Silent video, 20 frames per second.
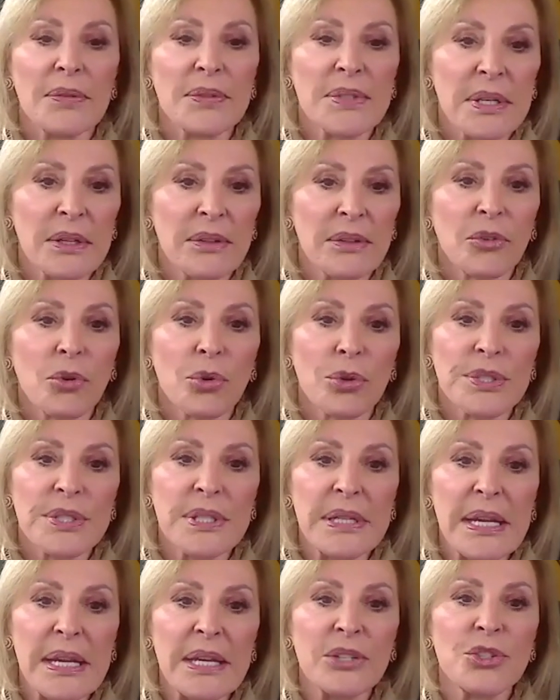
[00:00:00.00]
and of course
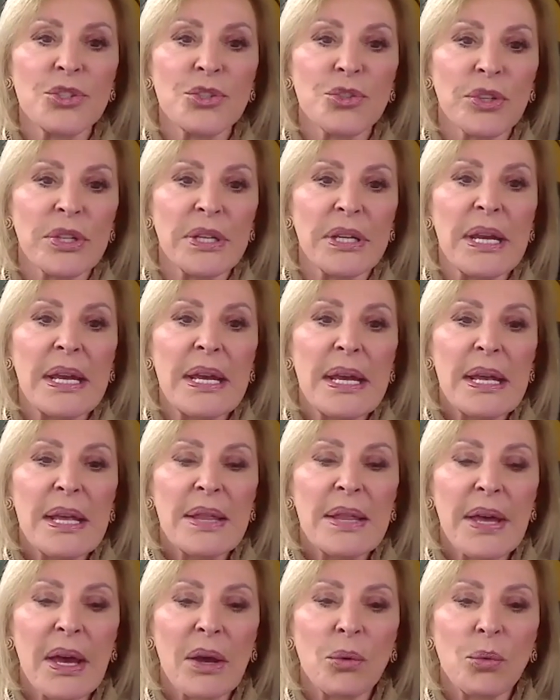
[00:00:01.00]
in history,
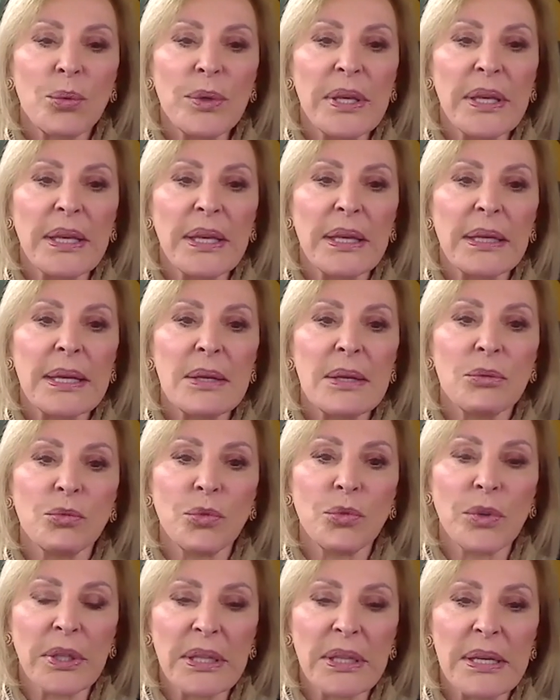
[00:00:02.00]
that we
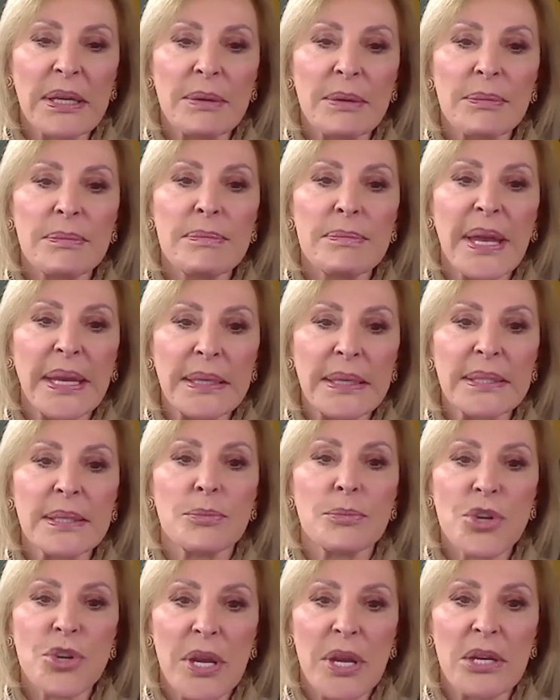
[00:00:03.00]
can really make
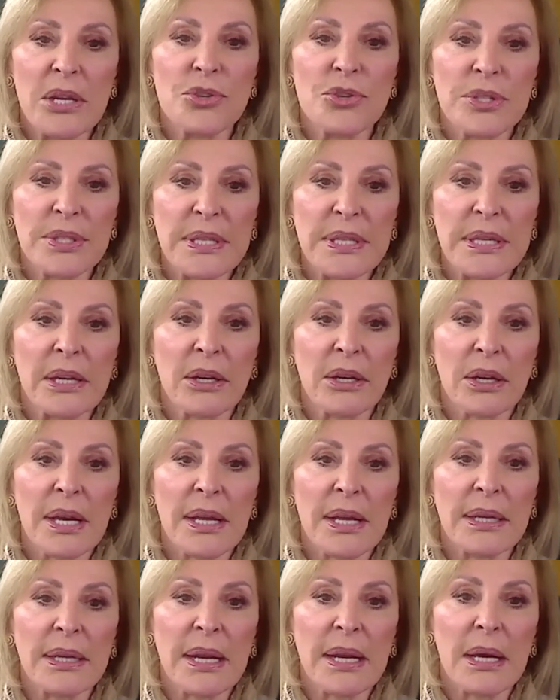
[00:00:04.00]
some changes here.
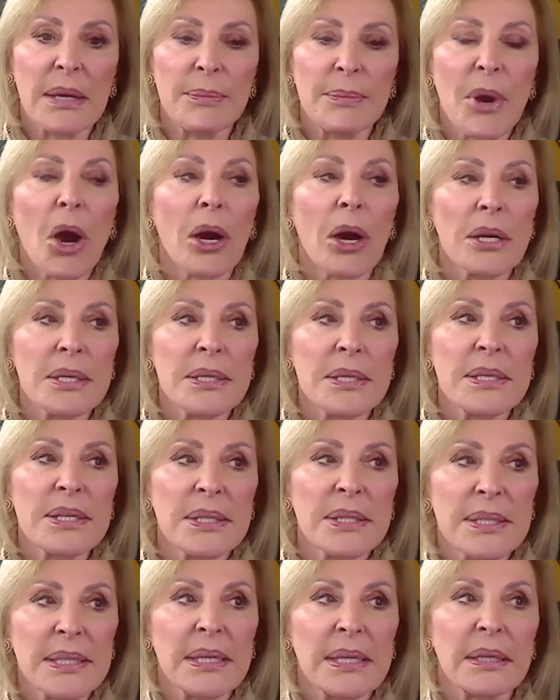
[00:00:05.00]
And I'm heartened
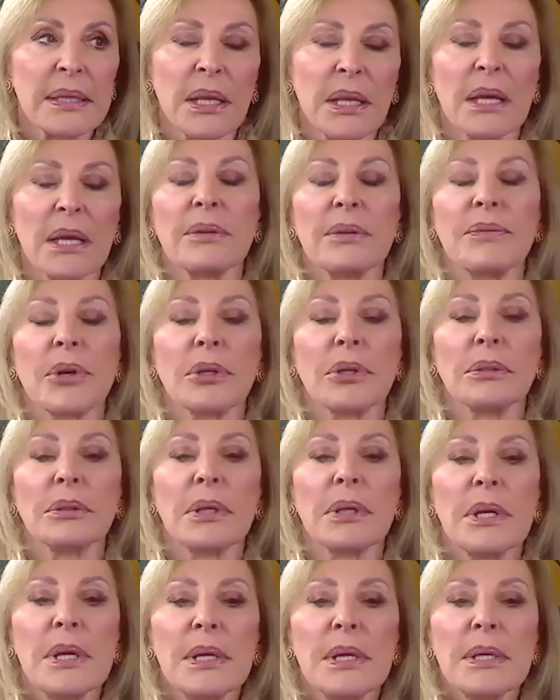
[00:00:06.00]
to see a lot of our
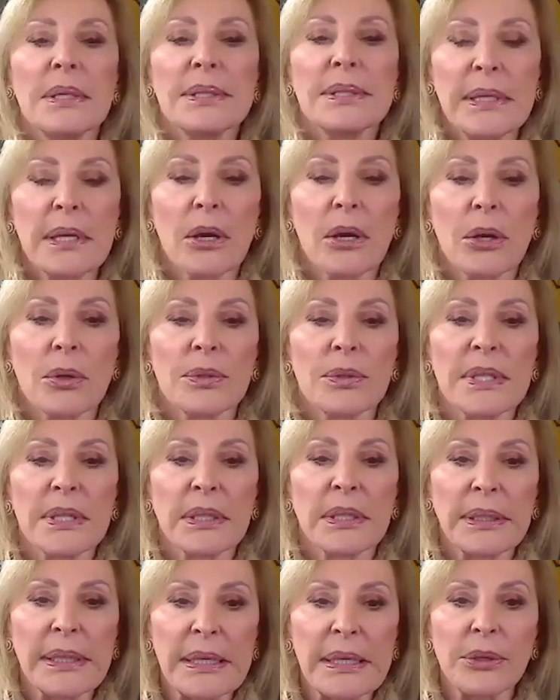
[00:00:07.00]
CEOs
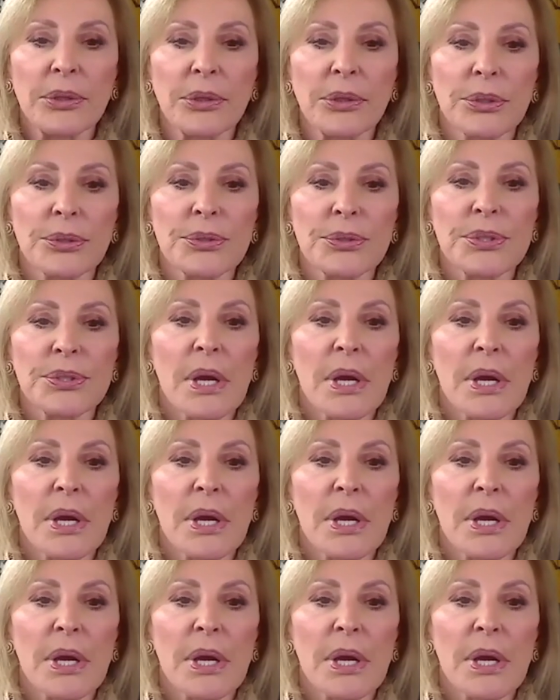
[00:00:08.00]
and leaders